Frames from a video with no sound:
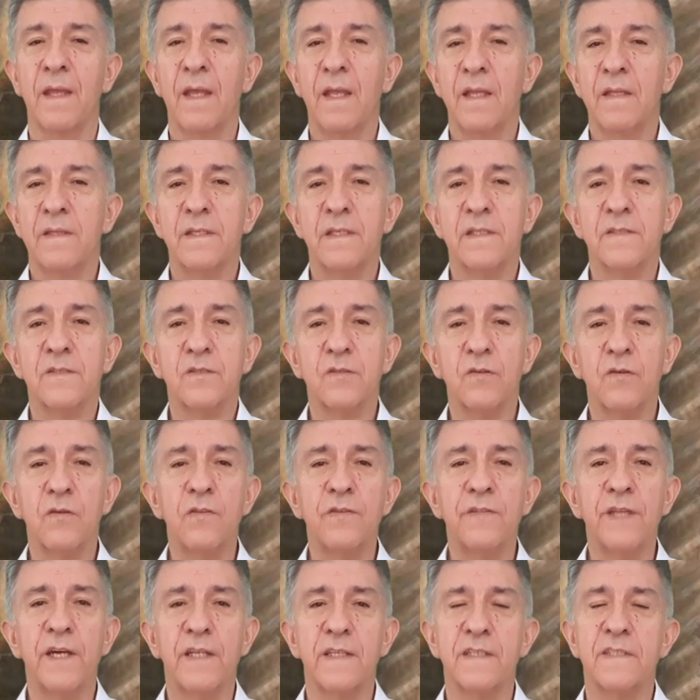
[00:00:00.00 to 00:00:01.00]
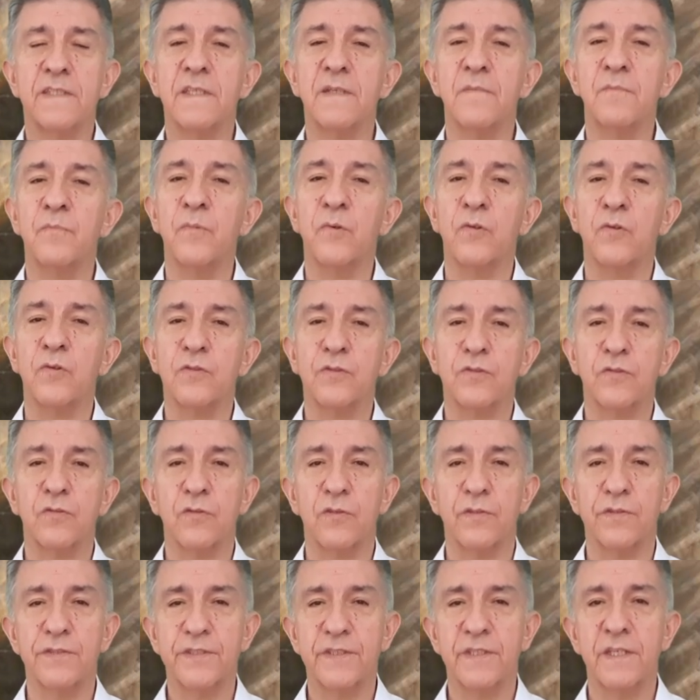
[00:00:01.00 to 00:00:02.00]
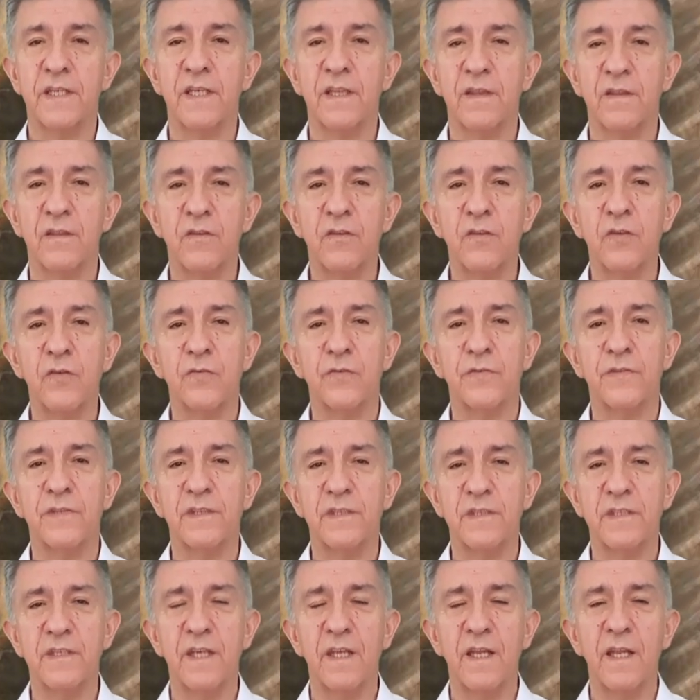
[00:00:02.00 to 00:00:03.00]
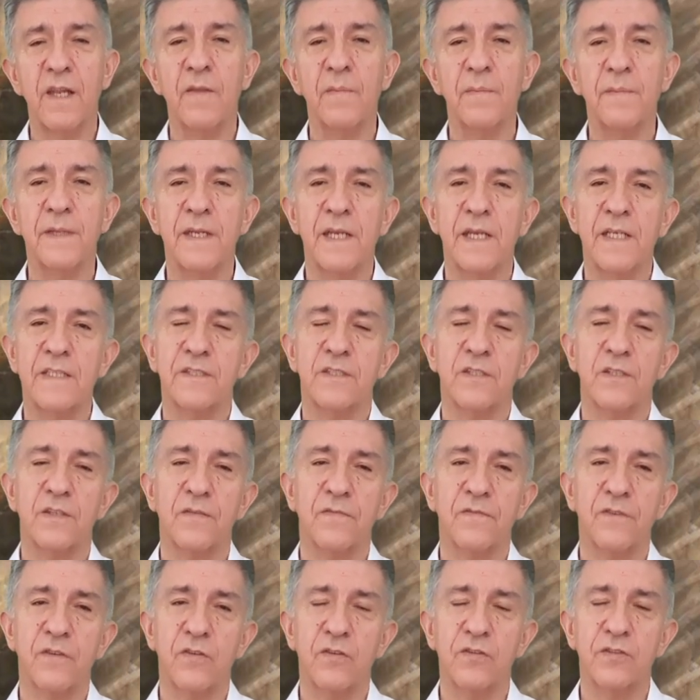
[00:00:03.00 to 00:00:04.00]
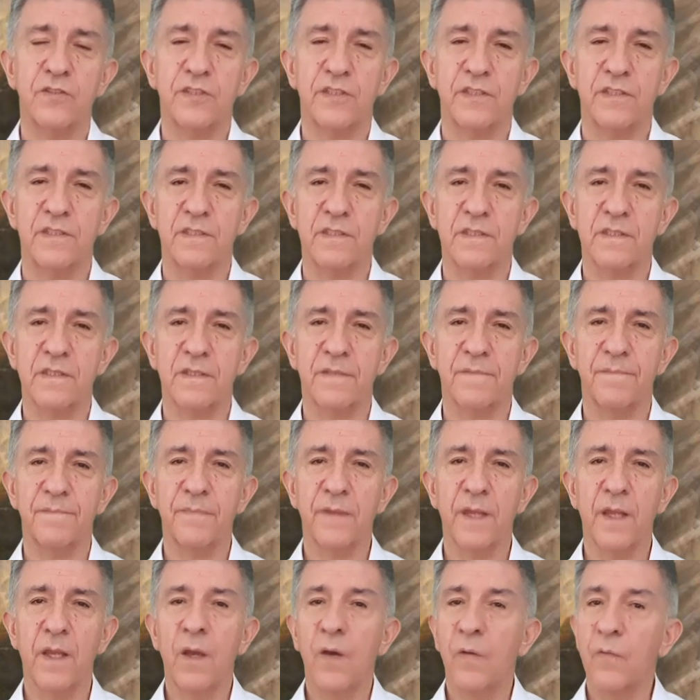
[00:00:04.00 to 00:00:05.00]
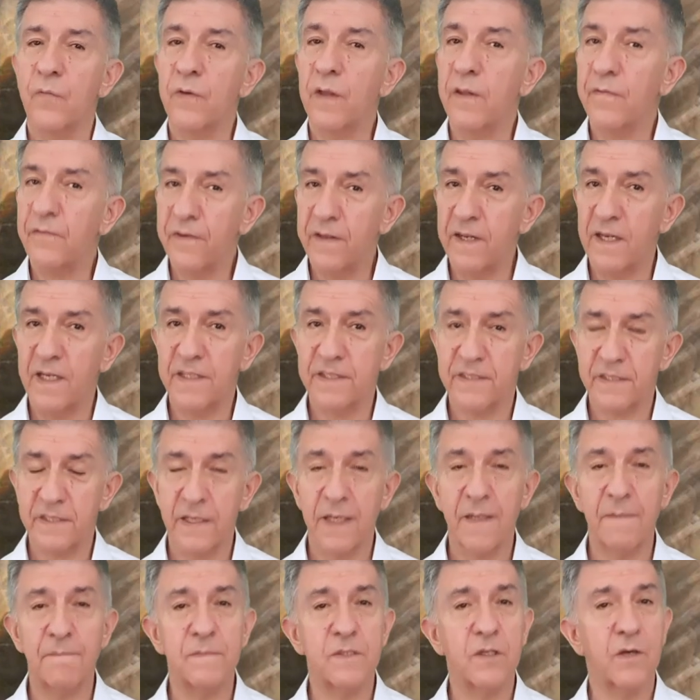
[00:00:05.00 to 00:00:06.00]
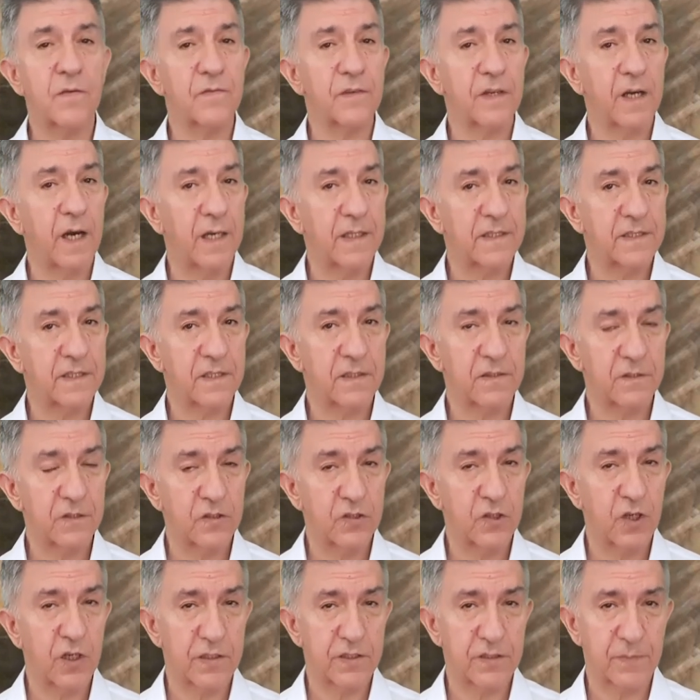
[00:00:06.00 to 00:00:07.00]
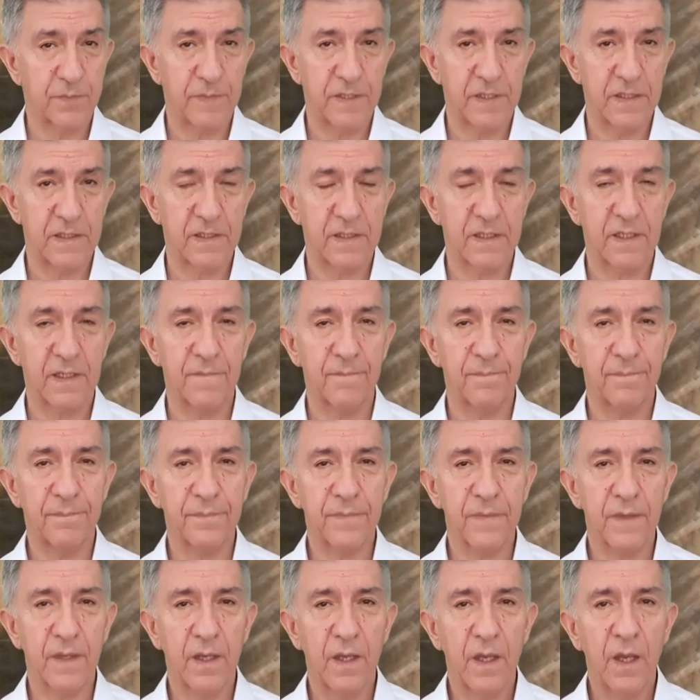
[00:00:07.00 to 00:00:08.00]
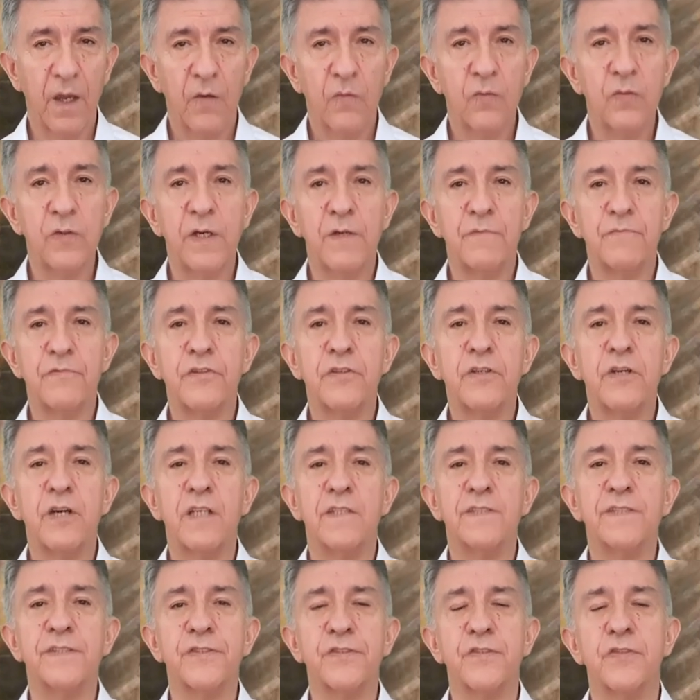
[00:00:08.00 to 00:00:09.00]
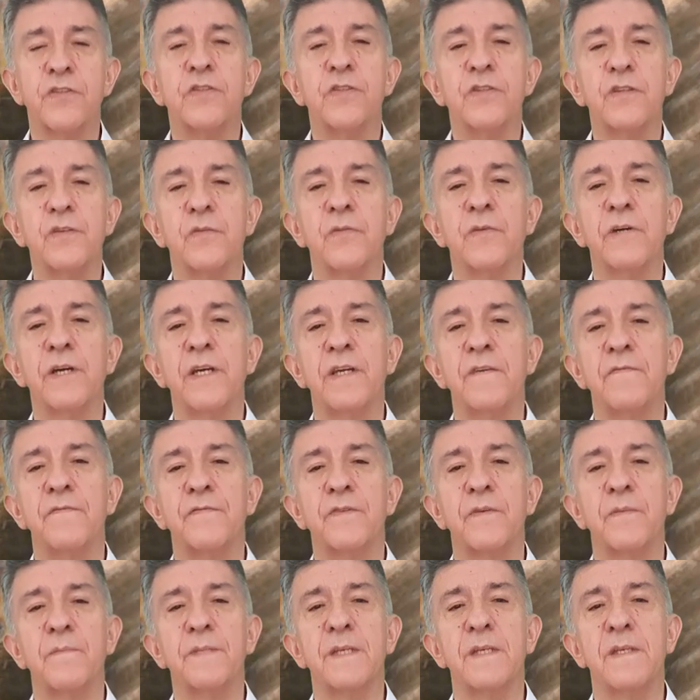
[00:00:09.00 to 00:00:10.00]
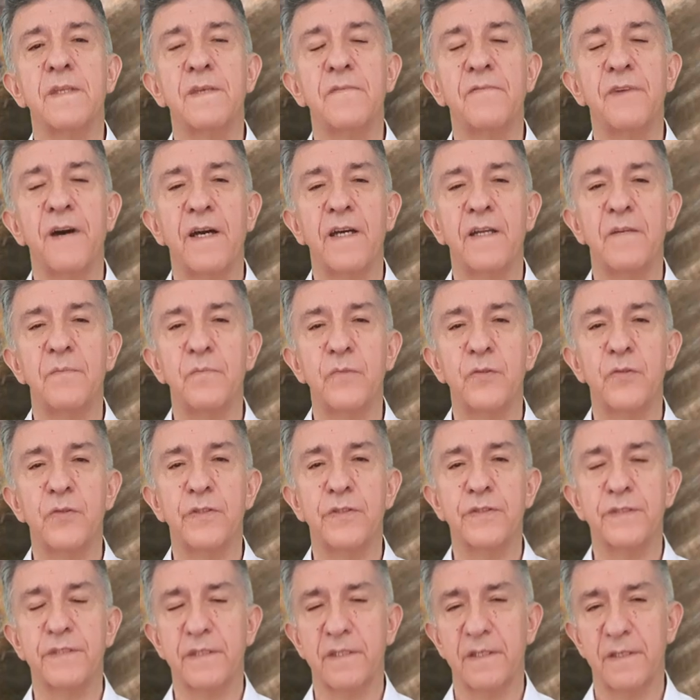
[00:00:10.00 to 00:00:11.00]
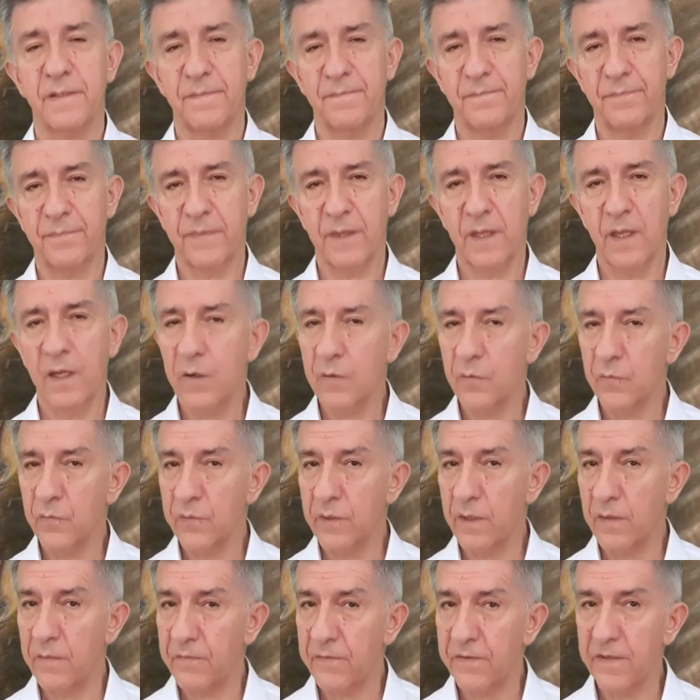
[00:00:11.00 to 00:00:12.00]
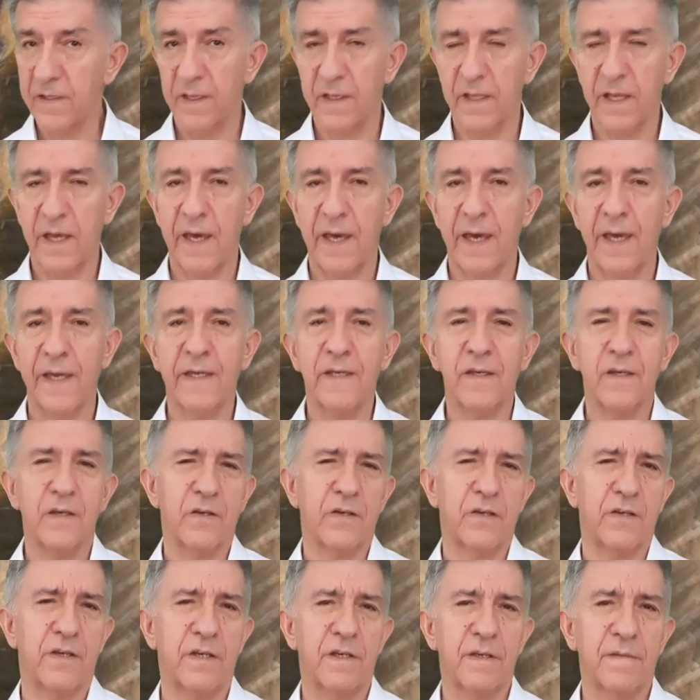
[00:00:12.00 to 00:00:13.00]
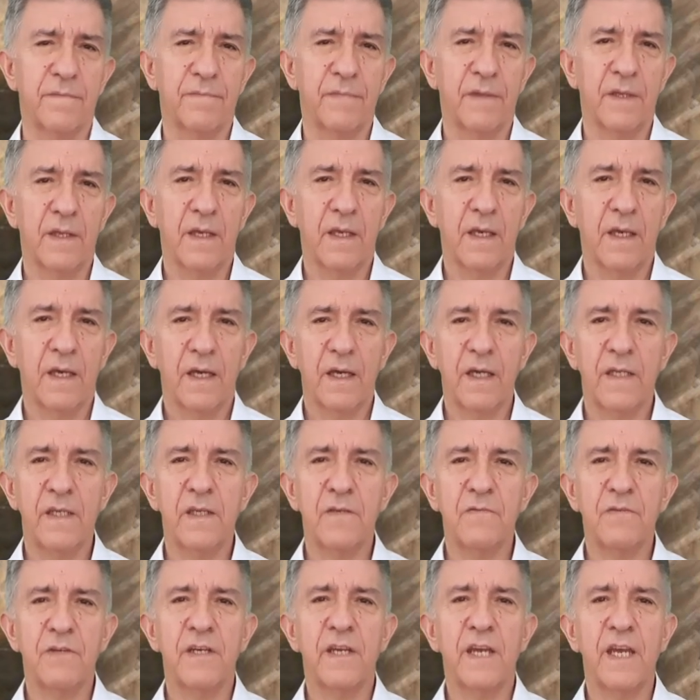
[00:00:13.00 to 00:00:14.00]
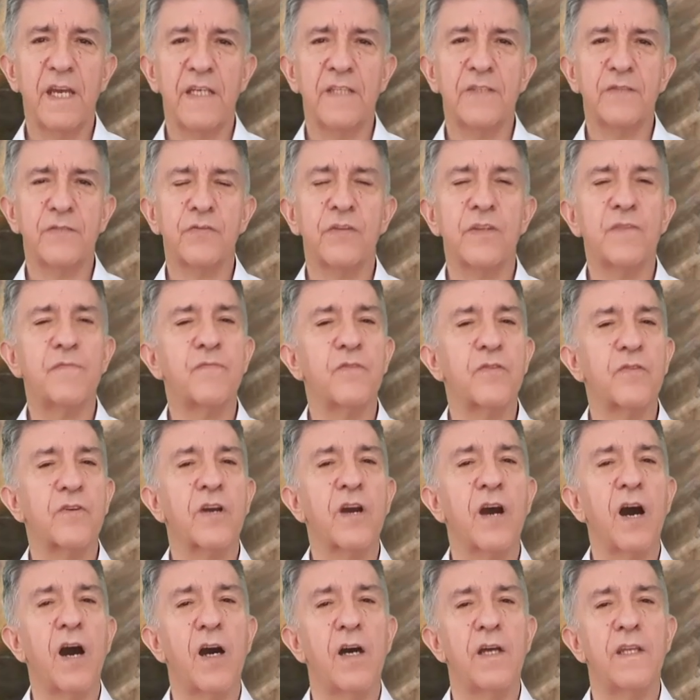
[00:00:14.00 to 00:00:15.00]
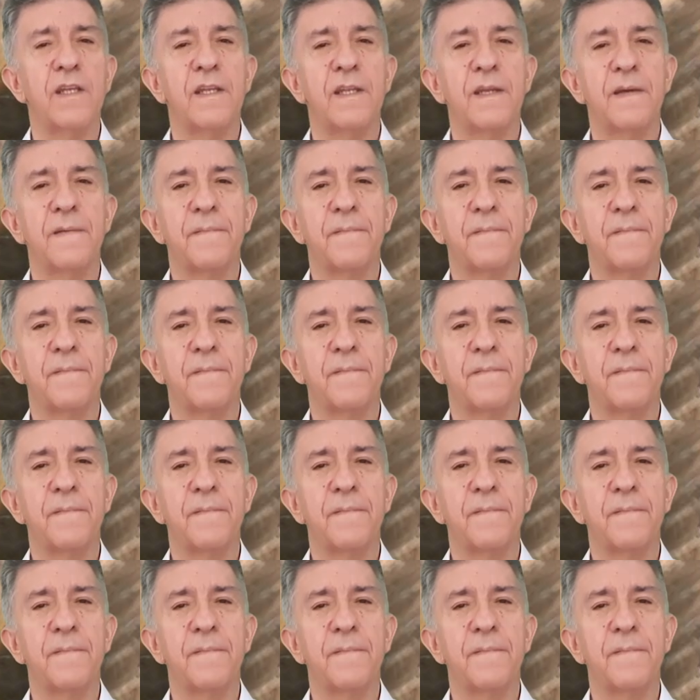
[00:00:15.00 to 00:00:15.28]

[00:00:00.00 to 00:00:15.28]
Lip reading: The soul that is in mortal sin during the illumination of conscience will feel ashamed of God's judgment. Whoever has turned away from the divine mercy will feel anger and even hatred for God.